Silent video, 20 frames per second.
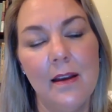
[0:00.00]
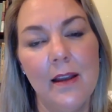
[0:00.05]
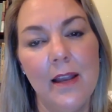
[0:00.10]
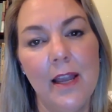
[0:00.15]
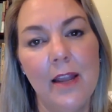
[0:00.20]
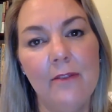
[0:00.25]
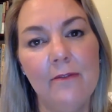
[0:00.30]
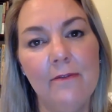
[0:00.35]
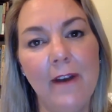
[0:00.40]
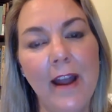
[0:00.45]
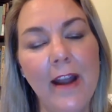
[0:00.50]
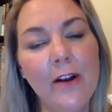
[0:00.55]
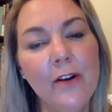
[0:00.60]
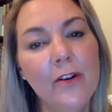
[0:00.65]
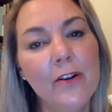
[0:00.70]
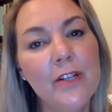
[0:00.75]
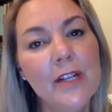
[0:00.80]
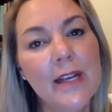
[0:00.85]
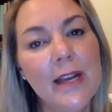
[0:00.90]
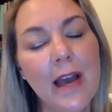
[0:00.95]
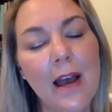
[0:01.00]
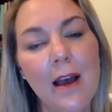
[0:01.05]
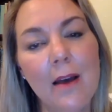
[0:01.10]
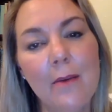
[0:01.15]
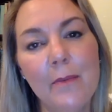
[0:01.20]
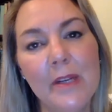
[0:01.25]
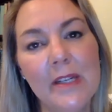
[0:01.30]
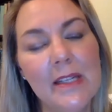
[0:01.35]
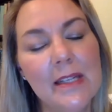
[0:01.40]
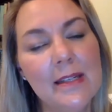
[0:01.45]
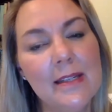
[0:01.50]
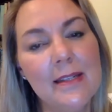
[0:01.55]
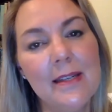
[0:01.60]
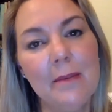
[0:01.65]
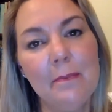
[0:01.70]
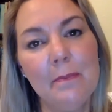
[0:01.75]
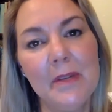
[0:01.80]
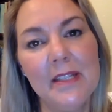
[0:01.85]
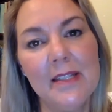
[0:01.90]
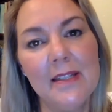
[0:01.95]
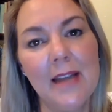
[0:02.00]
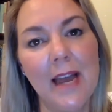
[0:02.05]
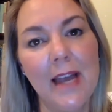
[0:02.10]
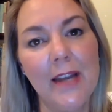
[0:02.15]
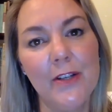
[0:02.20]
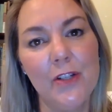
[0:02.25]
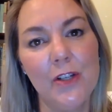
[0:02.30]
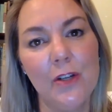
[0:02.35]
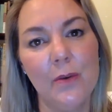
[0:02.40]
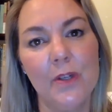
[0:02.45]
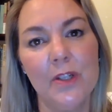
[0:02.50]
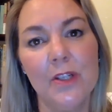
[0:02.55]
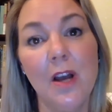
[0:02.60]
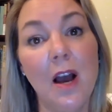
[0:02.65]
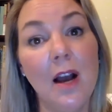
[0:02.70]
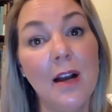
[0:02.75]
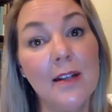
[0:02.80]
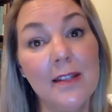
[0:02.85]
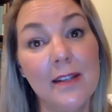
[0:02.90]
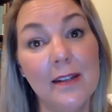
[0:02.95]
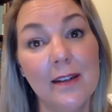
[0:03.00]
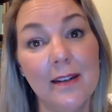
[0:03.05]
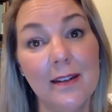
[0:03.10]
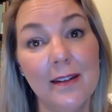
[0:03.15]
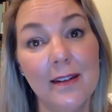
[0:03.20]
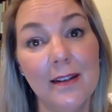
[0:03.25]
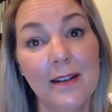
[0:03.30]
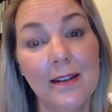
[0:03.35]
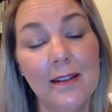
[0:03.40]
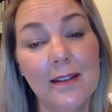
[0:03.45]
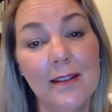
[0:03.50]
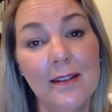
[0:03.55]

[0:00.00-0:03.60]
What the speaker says: Invite her to come and to sit beside you and talk to her.